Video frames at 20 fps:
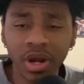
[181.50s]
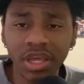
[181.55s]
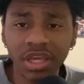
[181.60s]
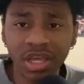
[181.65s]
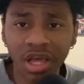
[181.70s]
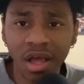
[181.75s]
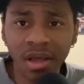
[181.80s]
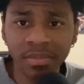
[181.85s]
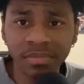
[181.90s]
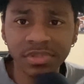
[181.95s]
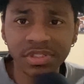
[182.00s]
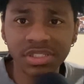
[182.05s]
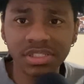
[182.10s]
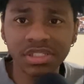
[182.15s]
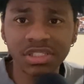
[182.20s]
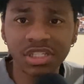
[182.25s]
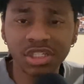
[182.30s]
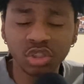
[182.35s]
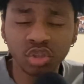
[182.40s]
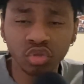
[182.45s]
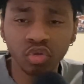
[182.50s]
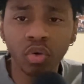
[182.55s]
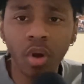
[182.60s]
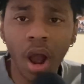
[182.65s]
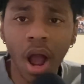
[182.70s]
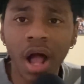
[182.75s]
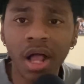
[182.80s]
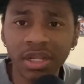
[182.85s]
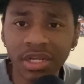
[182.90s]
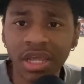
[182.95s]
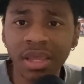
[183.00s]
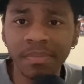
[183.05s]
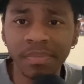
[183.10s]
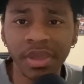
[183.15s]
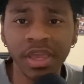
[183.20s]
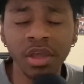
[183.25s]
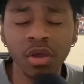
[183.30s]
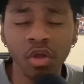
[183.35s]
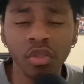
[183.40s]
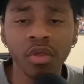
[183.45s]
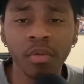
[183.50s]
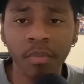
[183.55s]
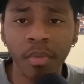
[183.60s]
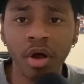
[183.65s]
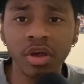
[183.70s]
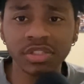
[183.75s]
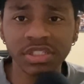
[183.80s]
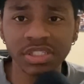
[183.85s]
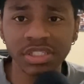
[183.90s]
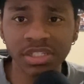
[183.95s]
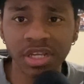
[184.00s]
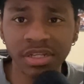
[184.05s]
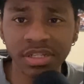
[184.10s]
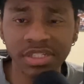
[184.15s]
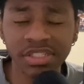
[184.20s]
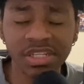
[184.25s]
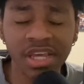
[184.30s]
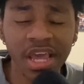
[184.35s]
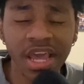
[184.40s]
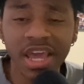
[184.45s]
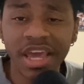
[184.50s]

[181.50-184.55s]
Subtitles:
it comes to Jrue Holiday being on the Boston Celtics,